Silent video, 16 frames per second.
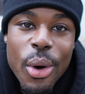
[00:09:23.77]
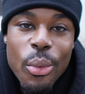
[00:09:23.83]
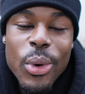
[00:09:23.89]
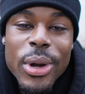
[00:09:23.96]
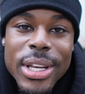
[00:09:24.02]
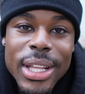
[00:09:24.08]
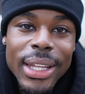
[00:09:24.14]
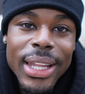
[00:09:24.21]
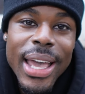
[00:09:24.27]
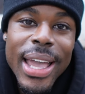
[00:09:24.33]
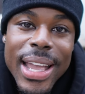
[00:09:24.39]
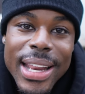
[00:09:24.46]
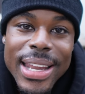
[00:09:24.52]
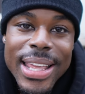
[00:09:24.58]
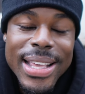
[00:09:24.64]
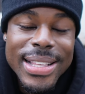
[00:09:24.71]
We're
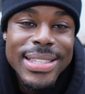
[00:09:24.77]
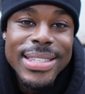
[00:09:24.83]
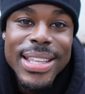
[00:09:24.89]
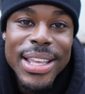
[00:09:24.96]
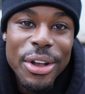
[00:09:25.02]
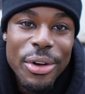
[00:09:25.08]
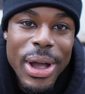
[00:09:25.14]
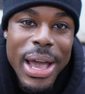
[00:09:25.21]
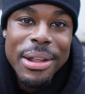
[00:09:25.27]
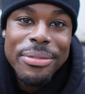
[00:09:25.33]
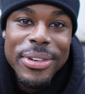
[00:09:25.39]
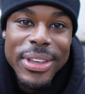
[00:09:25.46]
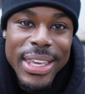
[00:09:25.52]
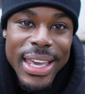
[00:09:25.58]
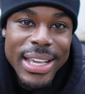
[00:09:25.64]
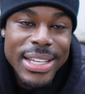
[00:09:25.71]
delaying instant
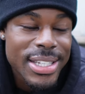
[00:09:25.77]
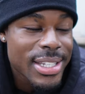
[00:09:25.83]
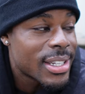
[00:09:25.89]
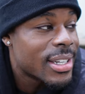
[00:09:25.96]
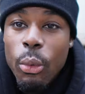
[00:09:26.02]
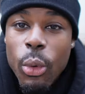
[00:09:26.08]
gratification.